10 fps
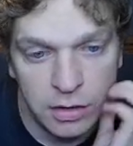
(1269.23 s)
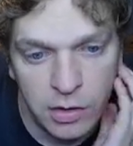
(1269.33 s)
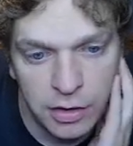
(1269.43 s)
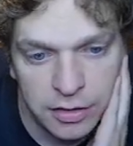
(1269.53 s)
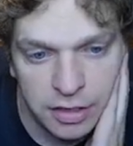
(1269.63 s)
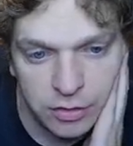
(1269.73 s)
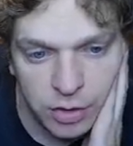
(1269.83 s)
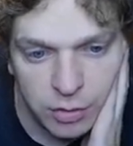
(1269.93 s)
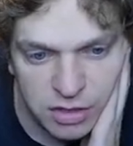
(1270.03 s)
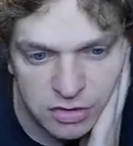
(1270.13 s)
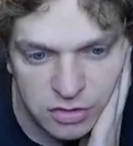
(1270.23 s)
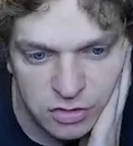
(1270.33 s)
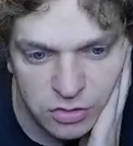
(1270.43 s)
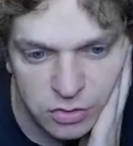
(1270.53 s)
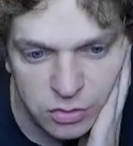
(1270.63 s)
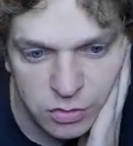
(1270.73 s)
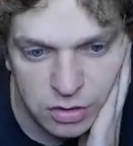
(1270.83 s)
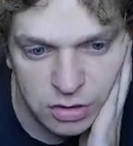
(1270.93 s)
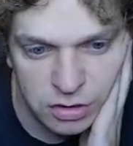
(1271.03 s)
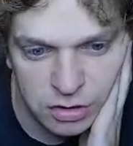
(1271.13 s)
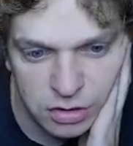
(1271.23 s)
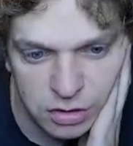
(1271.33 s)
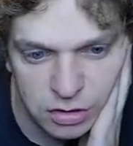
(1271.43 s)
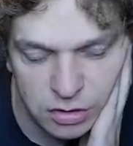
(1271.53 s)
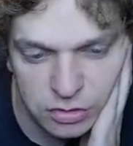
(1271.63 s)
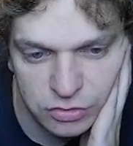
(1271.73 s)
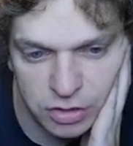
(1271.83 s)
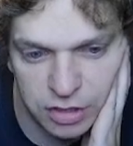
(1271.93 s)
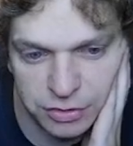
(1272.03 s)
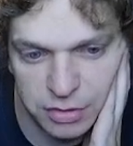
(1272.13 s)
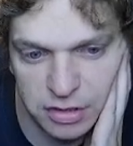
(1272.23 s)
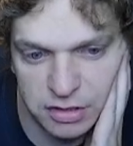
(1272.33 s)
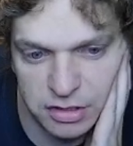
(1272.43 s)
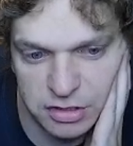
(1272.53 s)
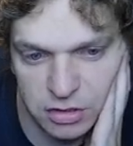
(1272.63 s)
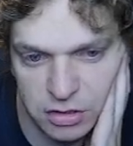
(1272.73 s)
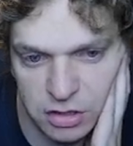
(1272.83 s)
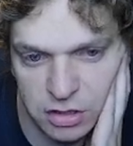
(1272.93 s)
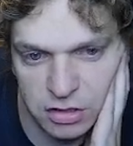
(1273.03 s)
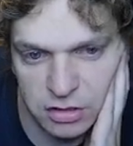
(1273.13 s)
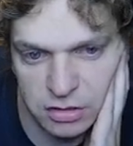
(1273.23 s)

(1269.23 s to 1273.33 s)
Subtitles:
Now, do I want to draw 3 then discard a card?